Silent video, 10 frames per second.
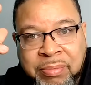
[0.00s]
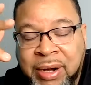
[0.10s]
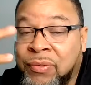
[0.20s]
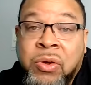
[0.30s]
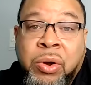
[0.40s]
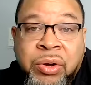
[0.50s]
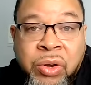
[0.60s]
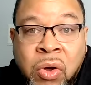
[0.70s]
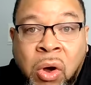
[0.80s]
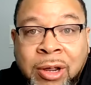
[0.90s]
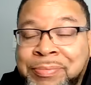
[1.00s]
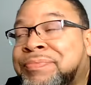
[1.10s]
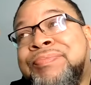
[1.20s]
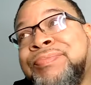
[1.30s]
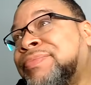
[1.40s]
But if you go to New York
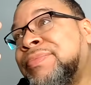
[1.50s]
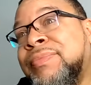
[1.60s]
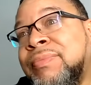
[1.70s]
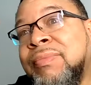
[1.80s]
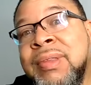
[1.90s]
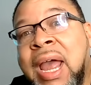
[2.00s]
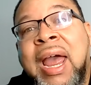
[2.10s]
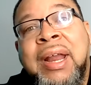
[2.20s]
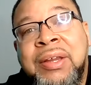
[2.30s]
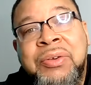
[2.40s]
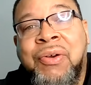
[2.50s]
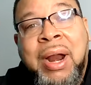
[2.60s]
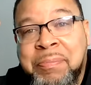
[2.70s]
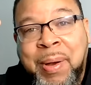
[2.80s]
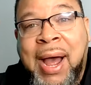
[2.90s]
and you try
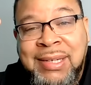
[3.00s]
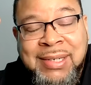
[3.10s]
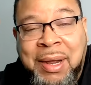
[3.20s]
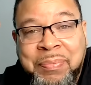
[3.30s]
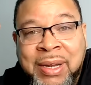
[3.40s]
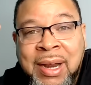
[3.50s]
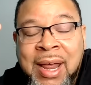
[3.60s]
to buy something